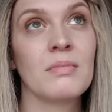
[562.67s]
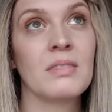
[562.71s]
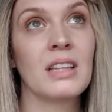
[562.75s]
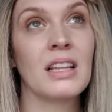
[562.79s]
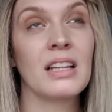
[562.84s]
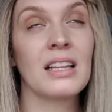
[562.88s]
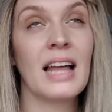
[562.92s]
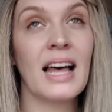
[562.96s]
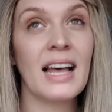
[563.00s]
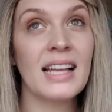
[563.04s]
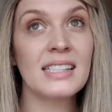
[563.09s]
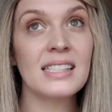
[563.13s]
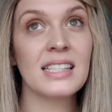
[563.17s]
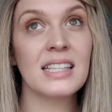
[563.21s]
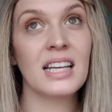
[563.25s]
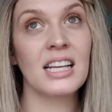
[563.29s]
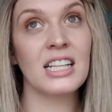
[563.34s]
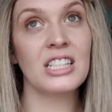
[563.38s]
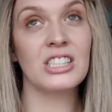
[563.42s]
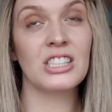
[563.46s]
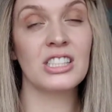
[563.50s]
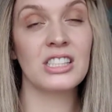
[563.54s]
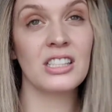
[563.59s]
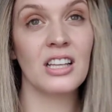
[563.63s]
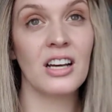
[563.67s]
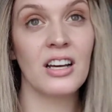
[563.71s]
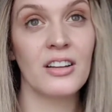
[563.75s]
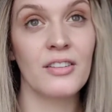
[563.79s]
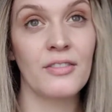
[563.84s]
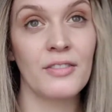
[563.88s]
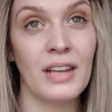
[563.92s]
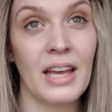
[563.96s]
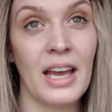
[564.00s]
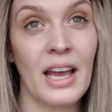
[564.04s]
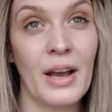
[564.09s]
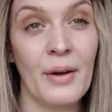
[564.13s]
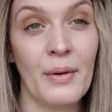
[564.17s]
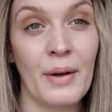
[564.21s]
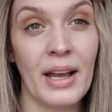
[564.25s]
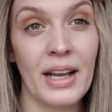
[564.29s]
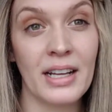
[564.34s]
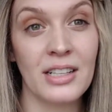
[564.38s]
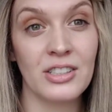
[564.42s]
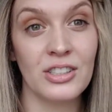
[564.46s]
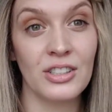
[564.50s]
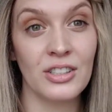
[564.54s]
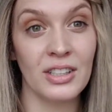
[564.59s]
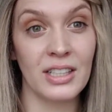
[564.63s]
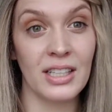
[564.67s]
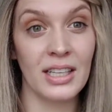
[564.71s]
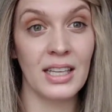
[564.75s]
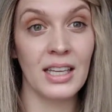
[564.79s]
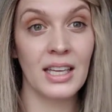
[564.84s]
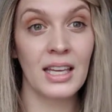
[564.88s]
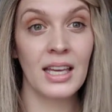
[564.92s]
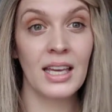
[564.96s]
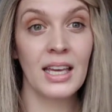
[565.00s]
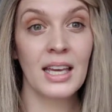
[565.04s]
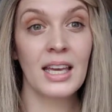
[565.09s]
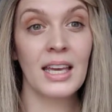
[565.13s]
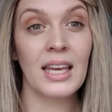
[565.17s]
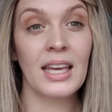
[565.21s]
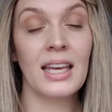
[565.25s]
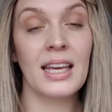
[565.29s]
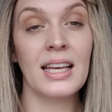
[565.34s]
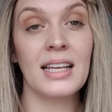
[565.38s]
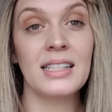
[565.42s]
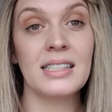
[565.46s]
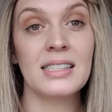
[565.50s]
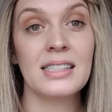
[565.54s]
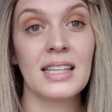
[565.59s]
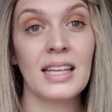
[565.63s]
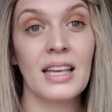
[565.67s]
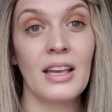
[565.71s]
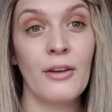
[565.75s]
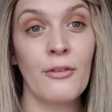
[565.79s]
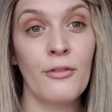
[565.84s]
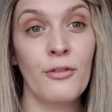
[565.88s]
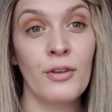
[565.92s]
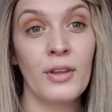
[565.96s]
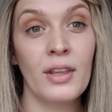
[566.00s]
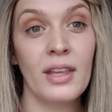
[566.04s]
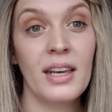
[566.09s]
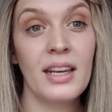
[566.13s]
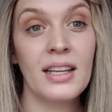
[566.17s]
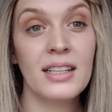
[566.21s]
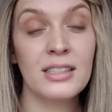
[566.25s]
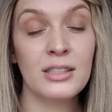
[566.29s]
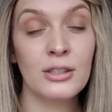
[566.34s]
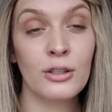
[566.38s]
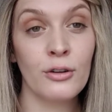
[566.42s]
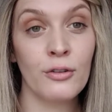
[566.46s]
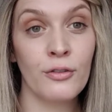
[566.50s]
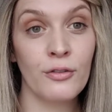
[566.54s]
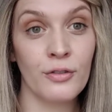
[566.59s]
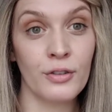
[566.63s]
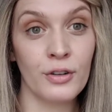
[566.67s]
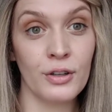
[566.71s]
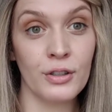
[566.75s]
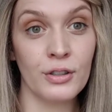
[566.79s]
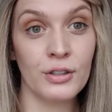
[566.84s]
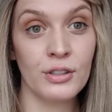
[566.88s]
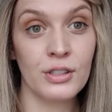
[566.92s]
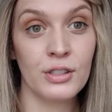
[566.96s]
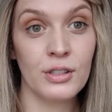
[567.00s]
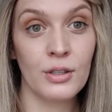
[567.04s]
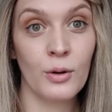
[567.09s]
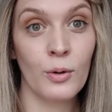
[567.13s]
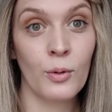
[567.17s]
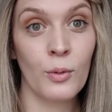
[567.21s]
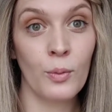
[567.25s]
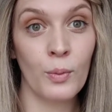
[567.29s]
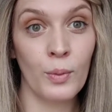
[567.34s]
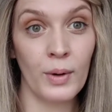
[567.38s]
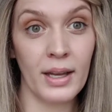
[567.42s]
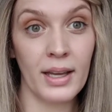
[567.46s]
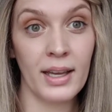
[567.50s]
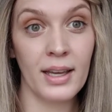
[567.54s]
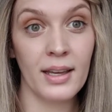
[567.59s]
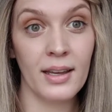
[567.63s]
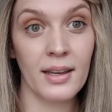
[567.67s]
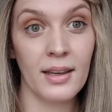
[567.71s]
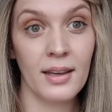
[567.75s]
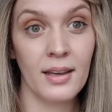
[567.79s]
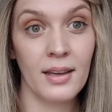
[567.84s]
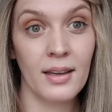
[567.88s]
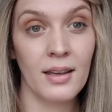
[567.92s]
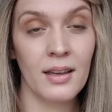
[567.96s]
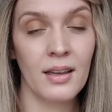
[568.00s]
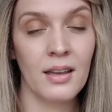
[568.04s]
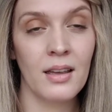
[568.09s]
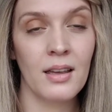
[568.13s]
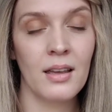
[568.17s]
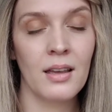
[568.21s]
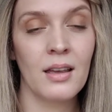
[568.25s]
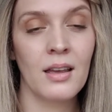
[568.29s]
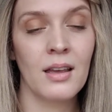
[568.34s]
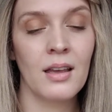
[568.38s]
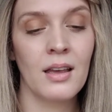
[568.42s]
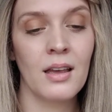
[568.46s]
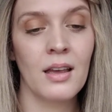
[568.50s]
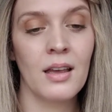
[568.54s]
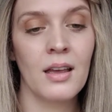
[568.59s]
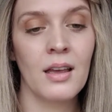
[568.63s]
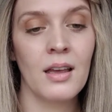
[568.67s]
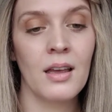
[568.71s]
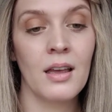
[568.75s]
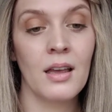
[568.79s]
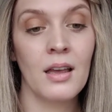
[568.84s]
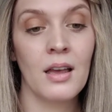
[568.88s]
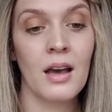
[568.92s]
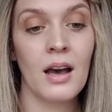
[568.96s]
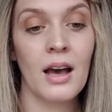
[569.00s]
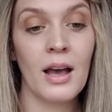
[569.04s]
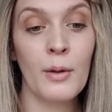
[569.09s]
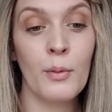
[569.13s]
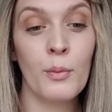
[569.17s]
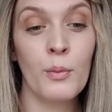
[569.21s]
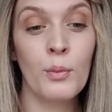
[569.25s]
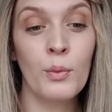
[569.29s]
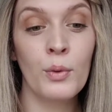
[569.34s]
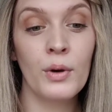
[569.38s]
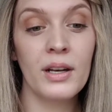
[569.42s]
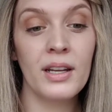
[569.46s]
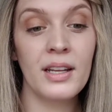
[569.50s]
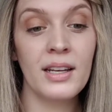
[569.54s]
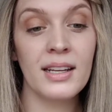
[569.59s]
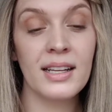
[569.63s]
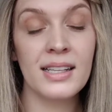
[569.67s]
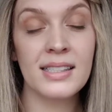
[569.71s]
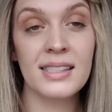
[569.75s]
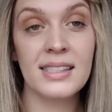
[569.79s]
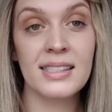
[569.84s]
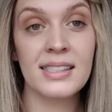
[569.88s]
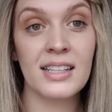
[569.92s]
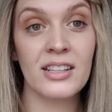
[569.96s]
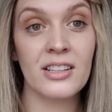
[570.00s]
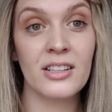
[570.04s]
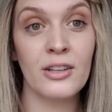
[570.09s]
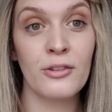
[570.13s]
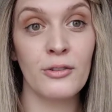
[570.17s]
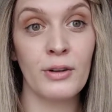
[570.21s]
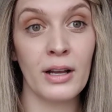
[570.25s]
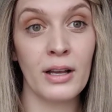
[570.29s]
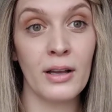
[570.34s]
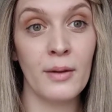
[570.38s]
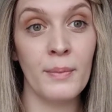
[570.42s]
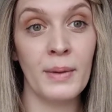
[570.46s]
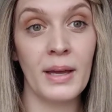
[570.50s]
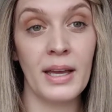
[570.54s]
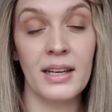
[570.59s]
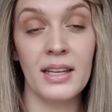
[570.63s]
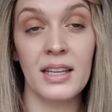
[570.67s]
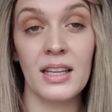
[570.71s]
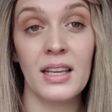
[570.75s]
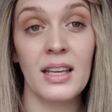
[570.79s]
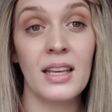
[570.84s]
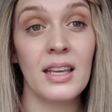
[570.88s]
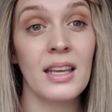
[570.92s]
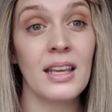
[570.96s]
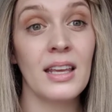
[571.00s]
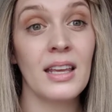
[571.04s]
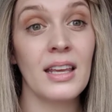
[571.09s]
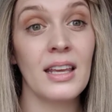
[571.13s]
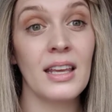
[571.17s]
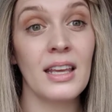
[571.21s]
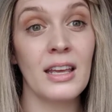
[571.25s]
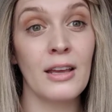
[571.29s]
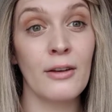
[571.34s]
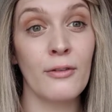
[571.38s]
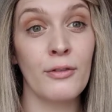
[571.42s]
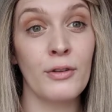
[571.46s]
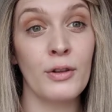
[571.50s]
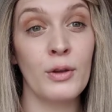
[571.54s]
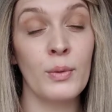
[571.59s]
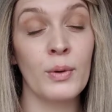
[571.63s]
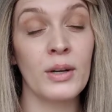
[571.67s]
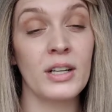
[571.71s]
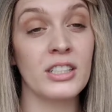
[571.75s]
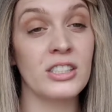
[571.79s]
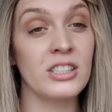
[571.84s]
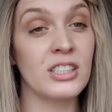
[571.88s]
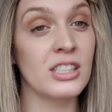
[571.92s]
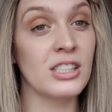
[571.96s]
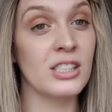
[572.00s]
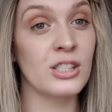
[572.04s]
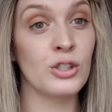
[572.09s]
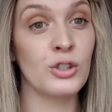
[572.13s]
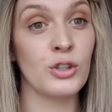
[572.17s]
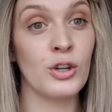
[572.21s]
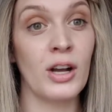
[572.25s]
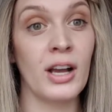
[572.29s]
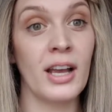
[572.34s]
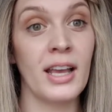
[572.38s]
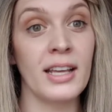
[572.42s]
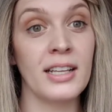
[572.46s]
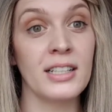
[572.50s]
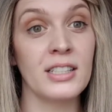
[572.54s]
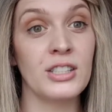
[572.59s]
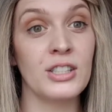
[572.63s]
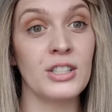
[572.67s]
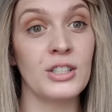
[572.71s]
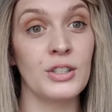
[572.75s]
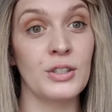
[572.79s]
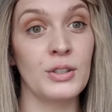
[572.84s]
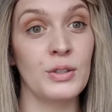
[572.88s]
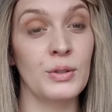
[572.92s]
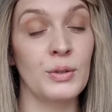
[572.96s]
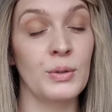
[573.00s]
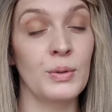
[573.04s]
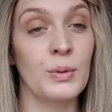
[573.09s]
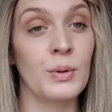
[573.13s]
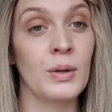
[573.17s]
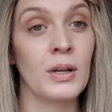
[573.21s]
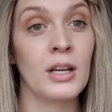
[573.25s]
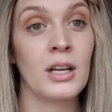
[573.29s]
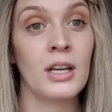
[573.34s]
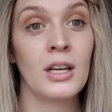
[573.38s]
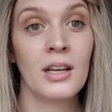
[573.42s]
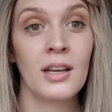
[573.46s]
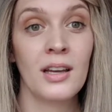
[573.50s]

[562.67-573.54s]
The last thing I just thought of now, actually, is if it is your first wig, I wouldn't necessarily recommend, if you are just trying to